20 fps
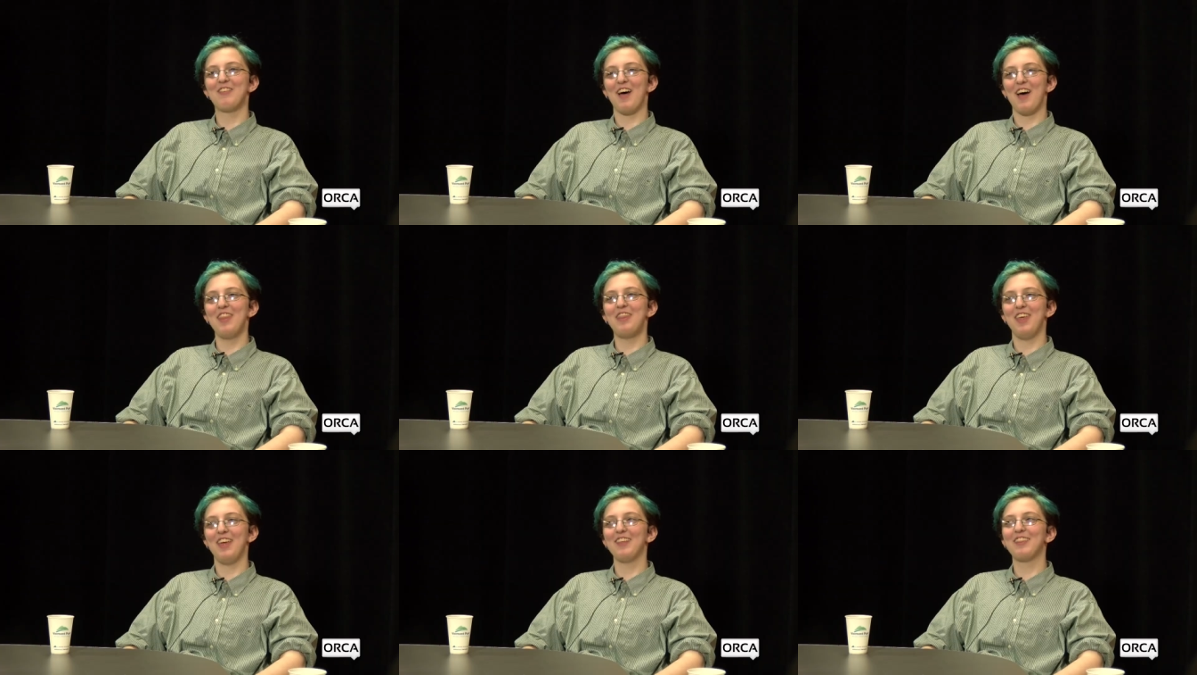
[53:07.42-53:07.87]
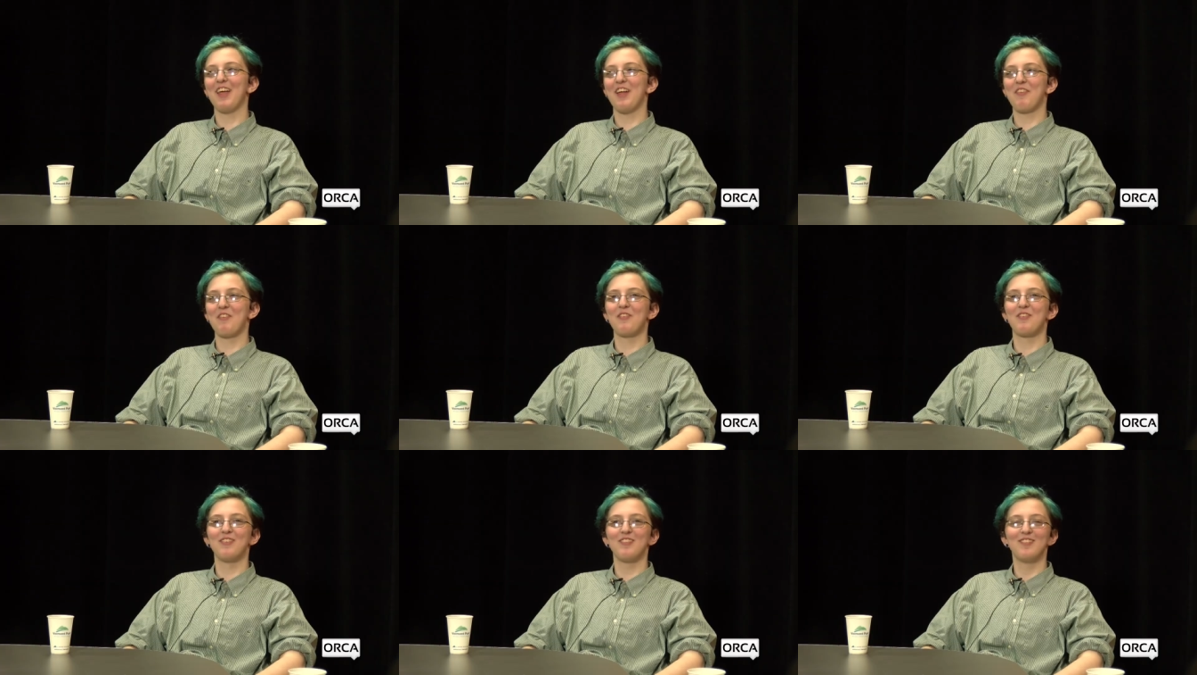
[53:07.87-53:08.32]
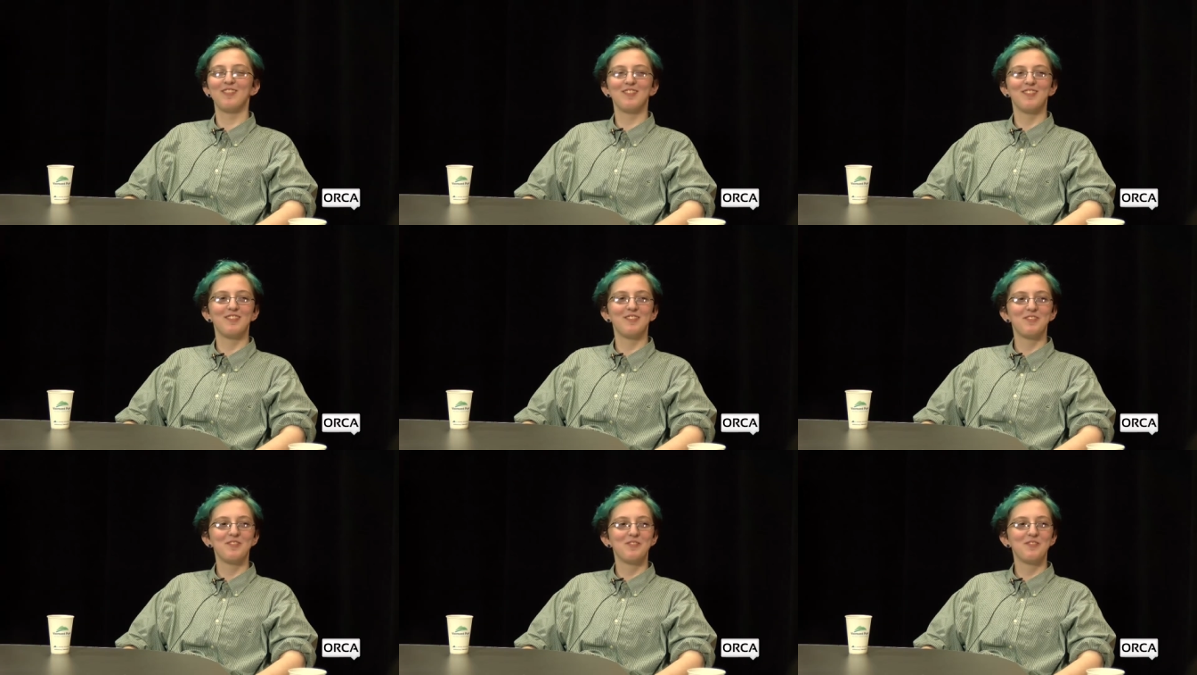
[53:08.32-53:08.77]
I think that's. All
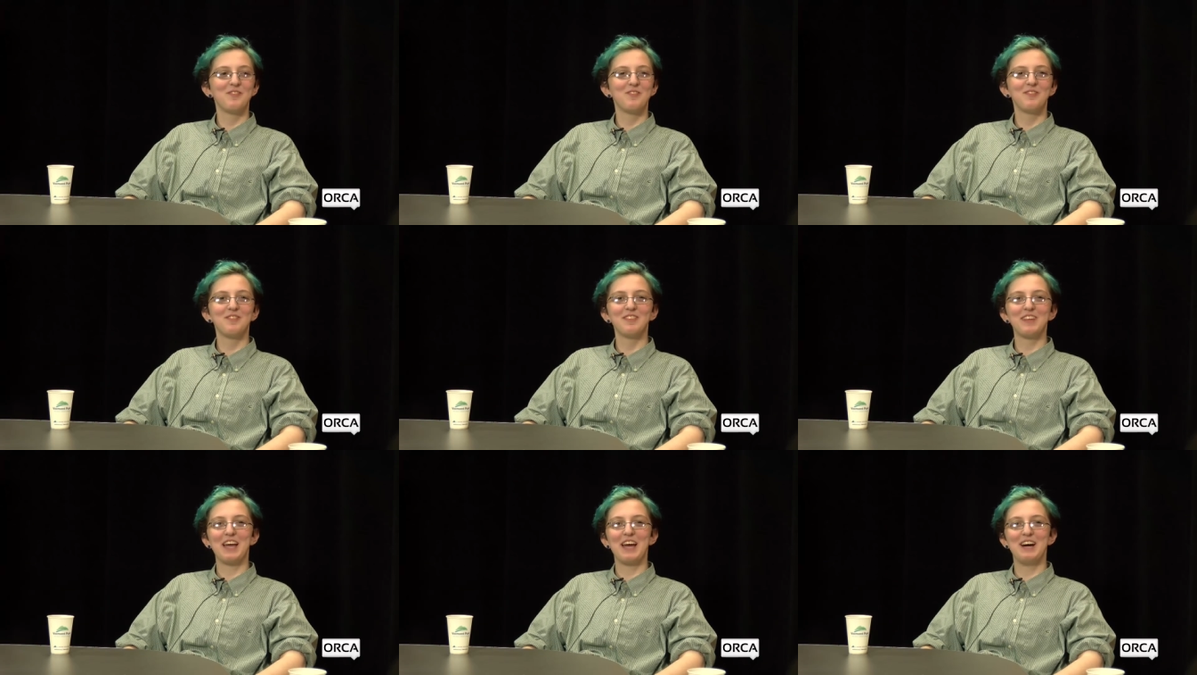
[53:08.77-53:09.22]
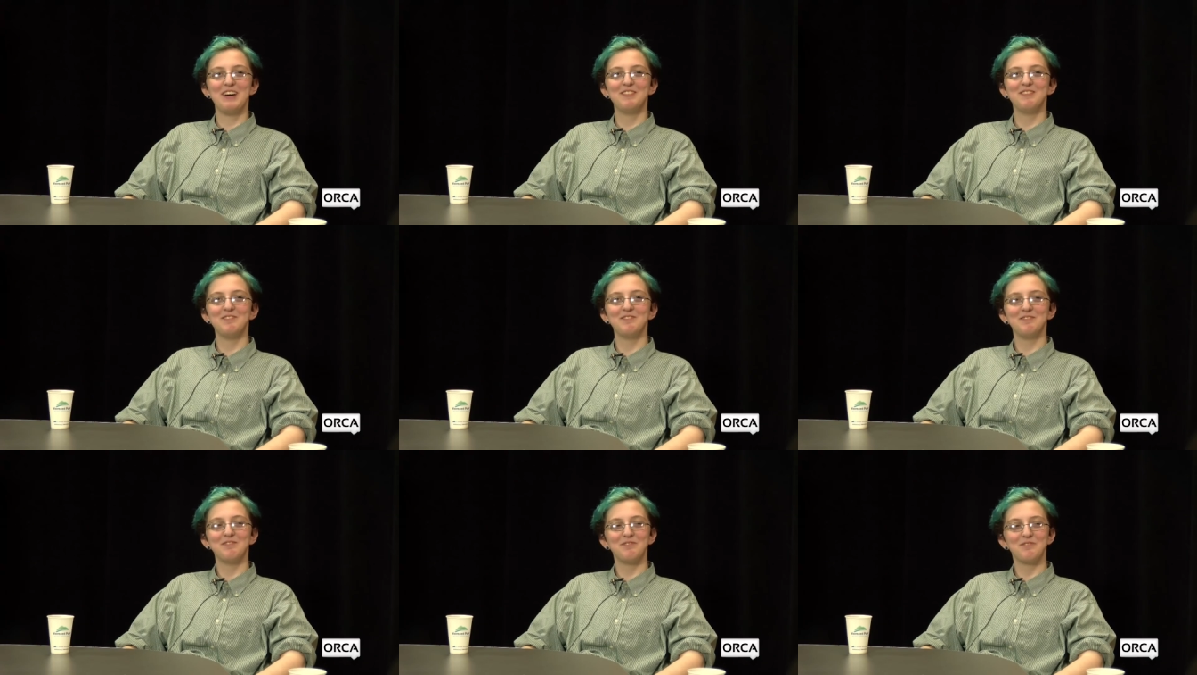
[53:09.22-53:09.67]
right. Alrighty.